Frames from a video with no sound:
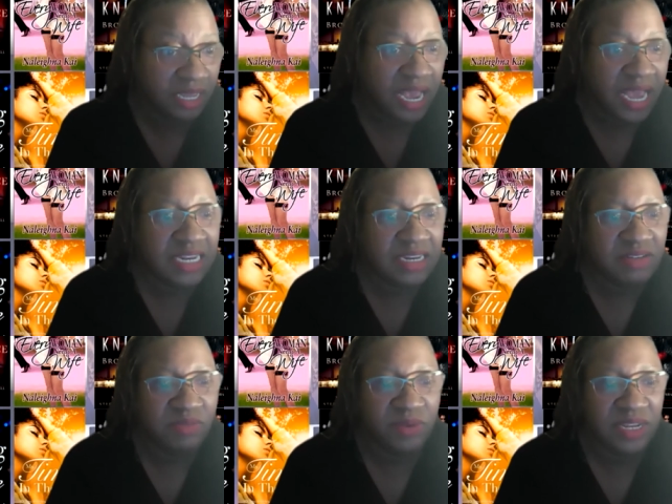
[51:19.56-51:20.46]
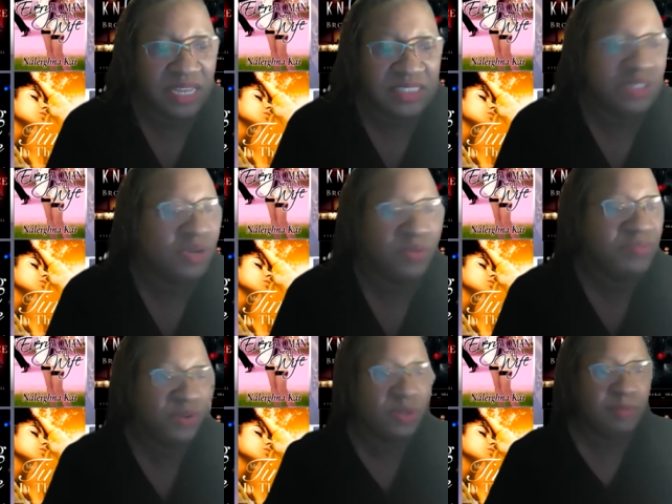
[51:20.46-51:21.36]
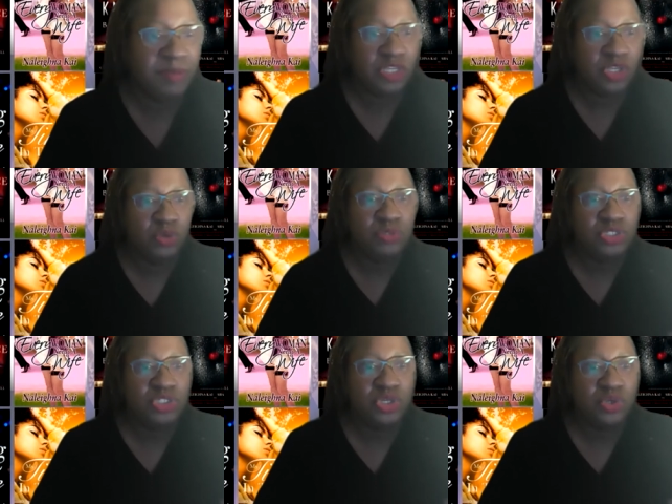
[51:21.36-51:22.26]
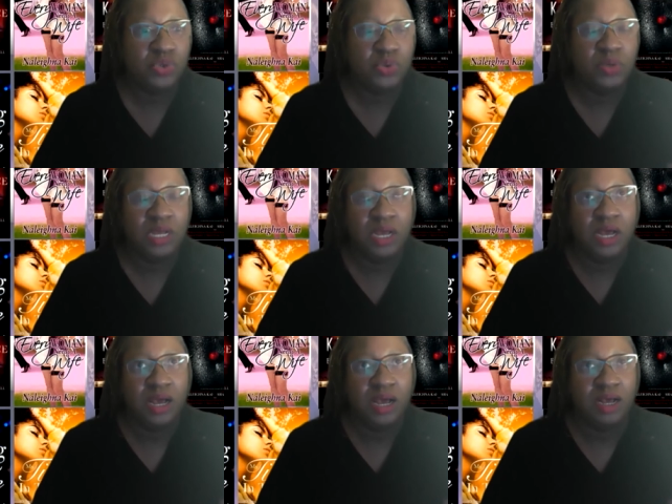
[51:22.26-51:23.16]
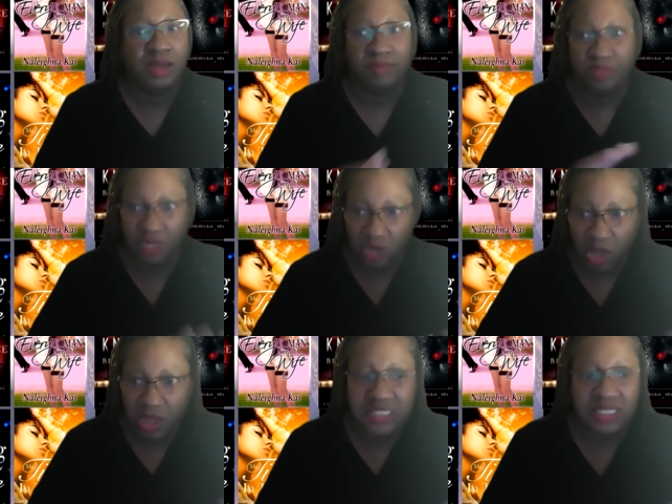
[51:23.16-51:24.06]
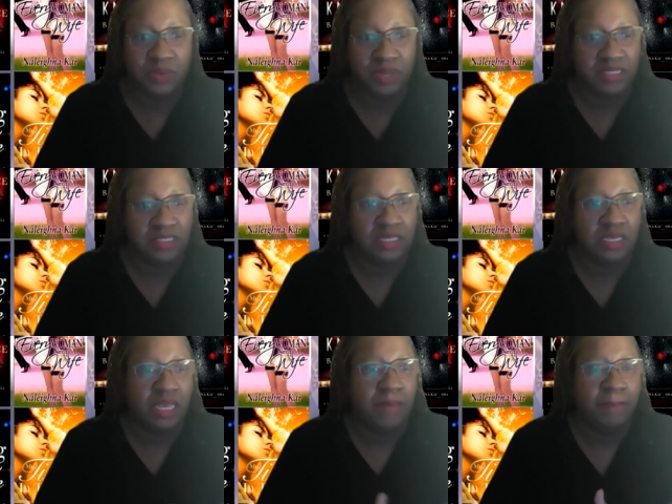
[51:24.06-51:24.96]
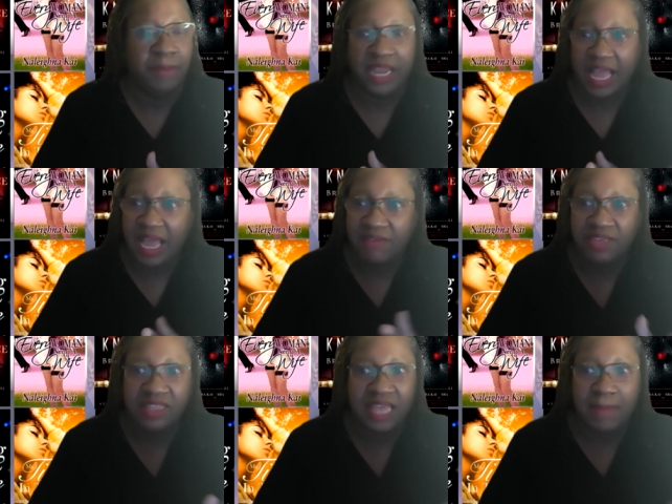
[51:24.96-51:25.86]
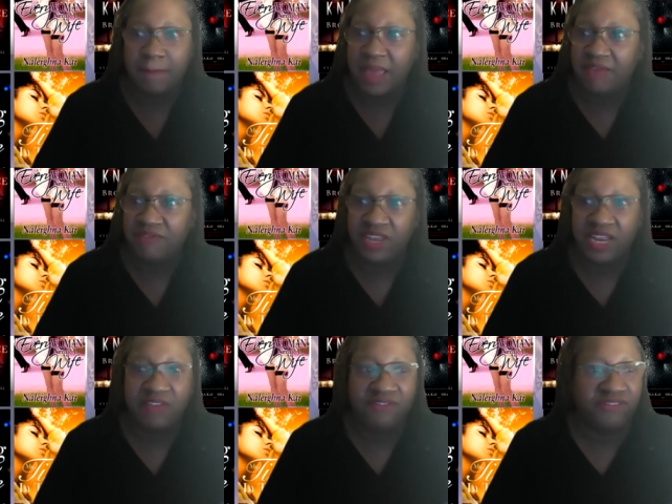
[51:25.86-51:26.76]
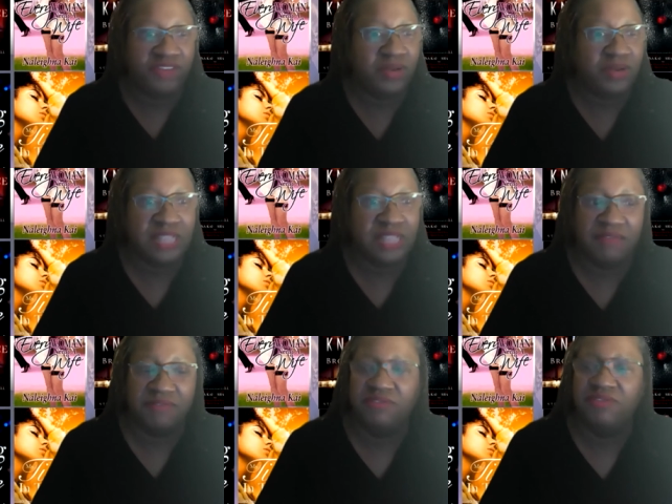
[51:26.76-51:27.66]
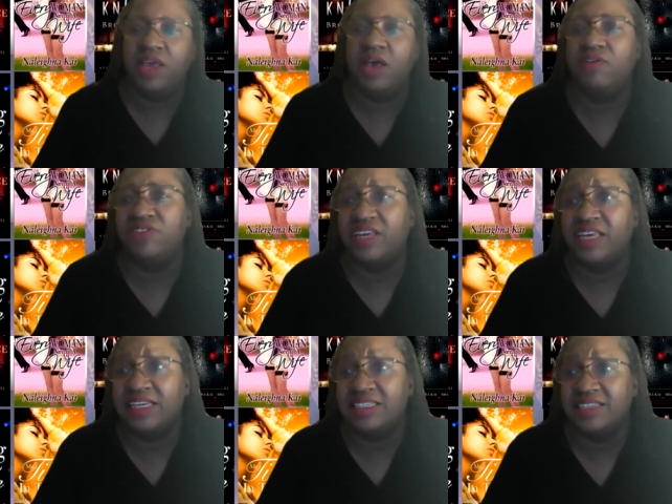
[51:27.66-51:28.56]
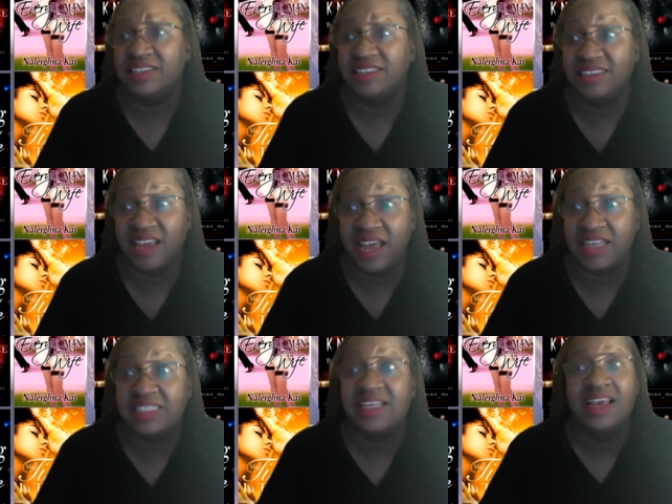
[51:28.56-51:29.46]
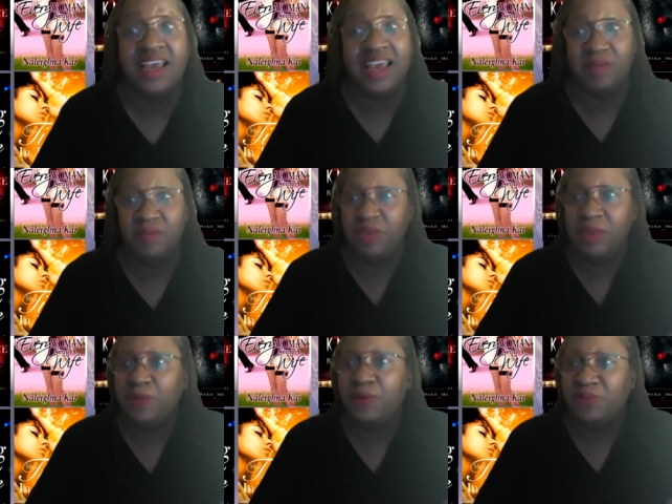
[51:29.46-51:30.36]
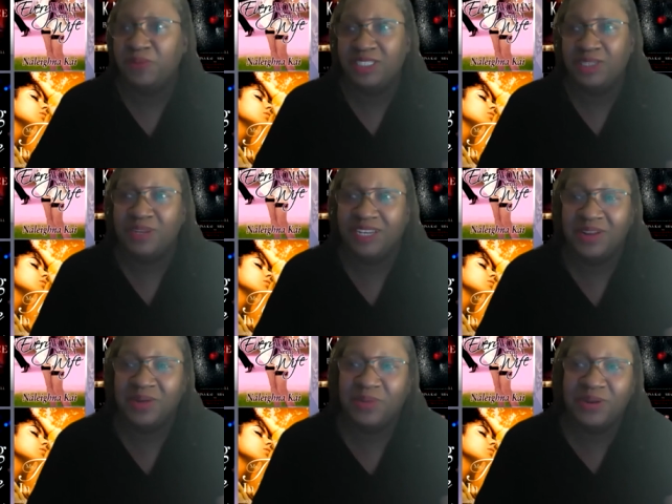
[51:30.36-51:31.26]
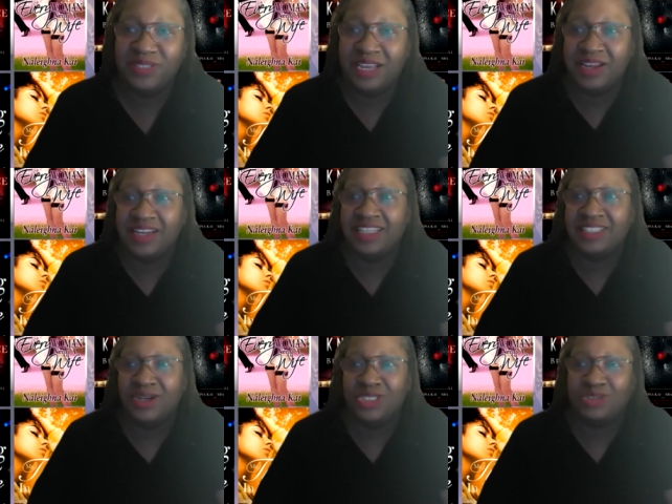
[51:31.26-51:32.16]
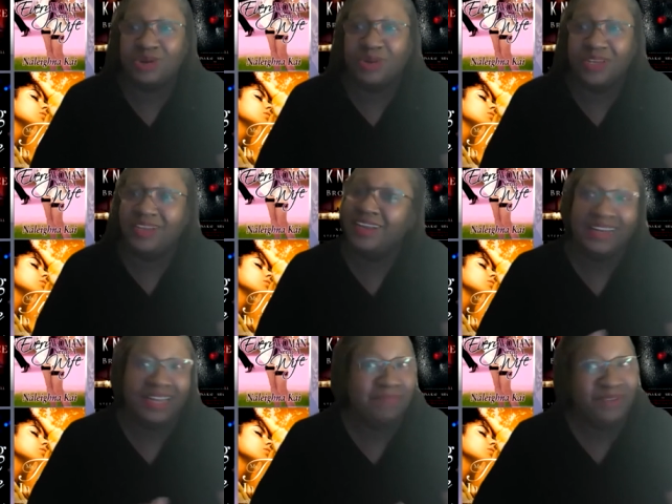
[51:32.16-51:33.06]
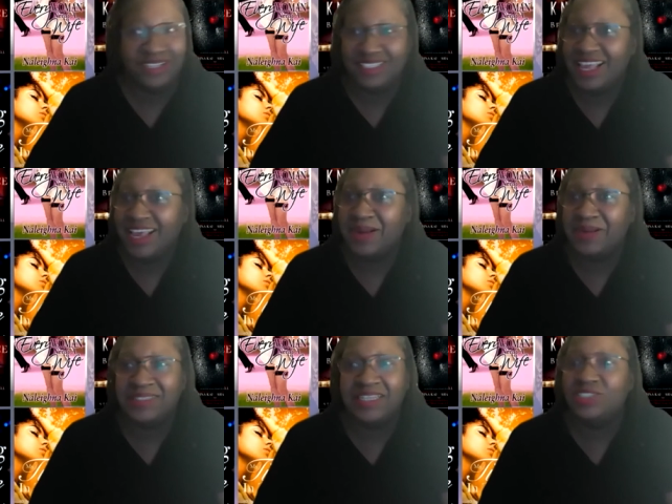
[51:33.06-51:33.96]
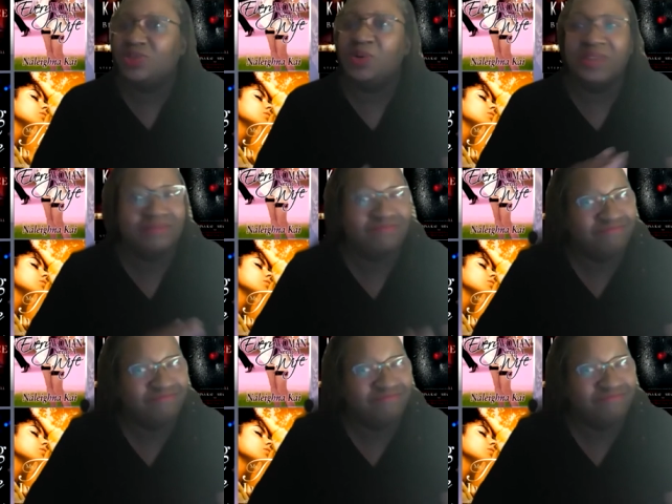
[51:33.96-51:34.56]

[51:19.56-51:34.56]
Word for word: I didn't realize, you know, we've only been used to um, the glossy ones, but having that matte fit, it feels like velvet. Yes. And people, once you put it in a reader's hand and they start stroking it, that book is theirs. They stroke it,